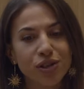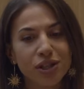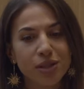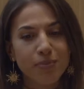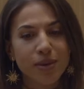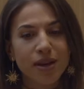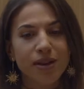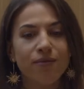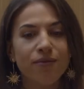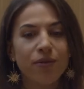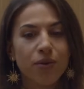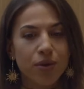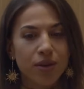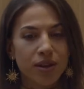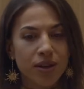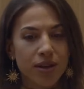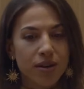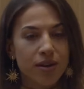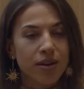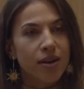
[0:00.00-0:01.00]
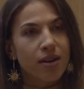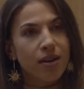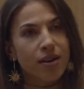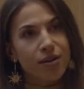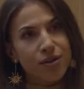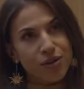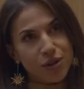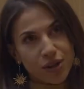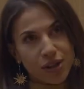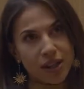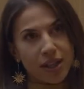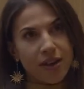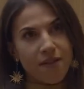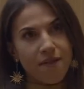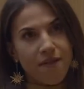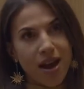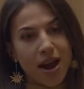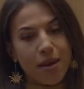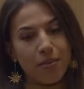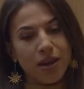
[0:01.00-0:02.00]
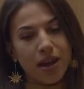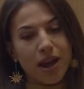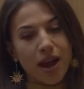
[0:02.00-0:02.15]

just mean for the nuclear family,